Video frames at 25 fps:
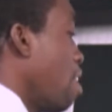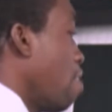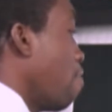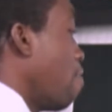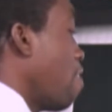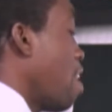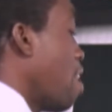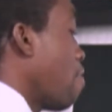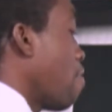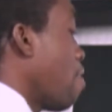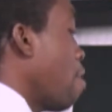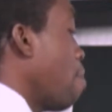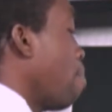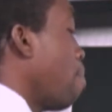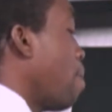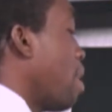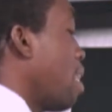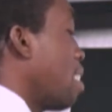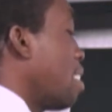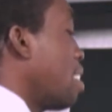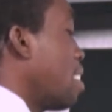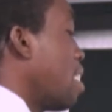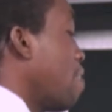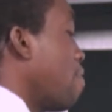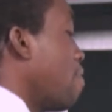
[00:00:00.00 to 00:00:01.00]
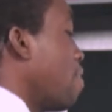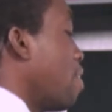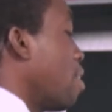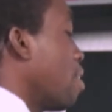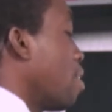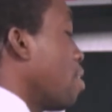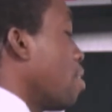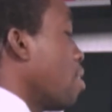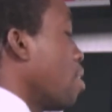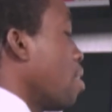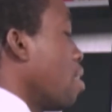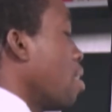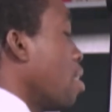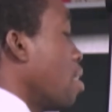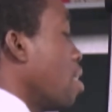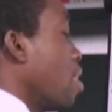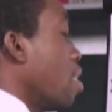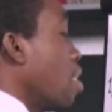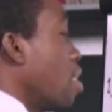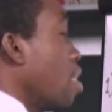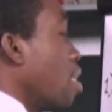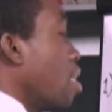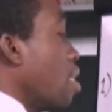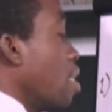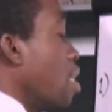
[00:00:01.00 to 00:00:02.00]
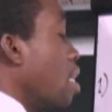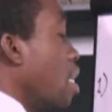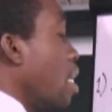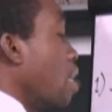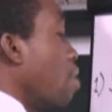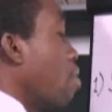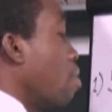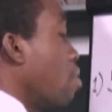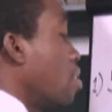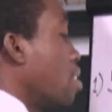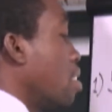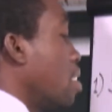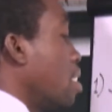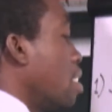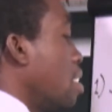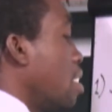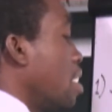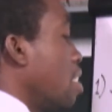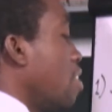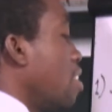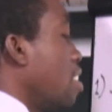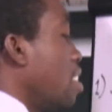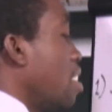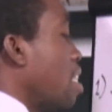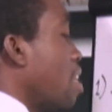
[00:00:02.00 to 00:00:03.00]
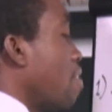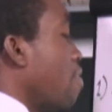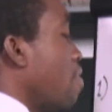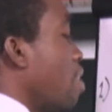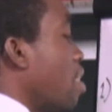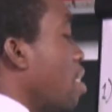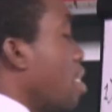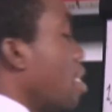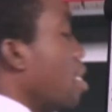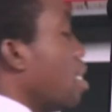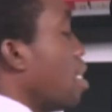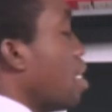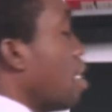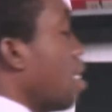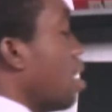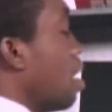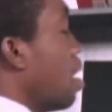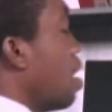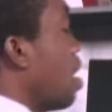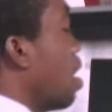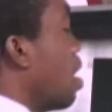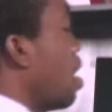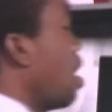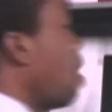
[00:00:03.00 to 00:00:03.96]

5m plus 7 equals 67. Then